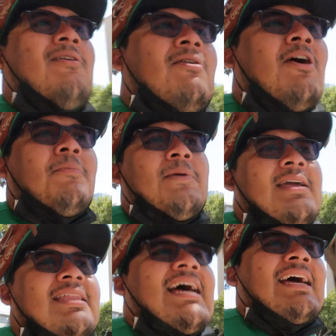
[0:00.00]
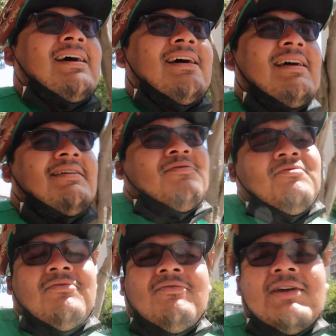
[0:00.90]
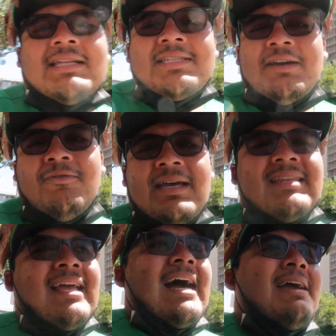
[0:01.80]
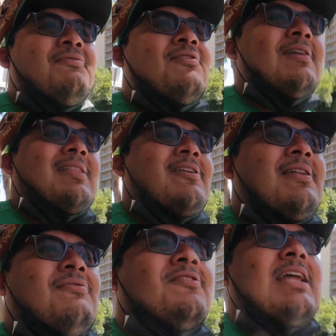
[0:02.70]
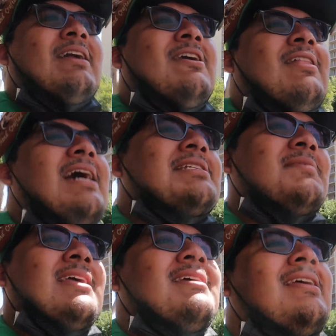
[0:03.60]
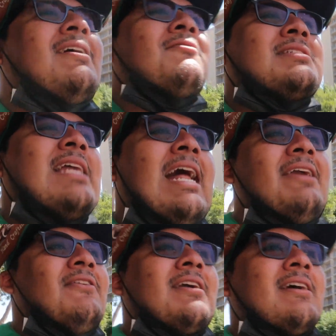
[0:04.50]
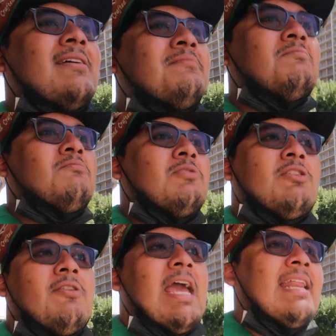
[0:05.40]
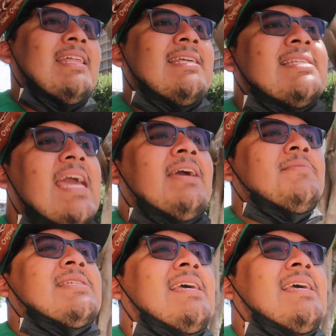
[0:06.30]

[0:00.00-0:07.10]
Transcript: hoping that... Uh, we can see a win. I fl literally flew down here last minute. Was not even gonna go to any of these games,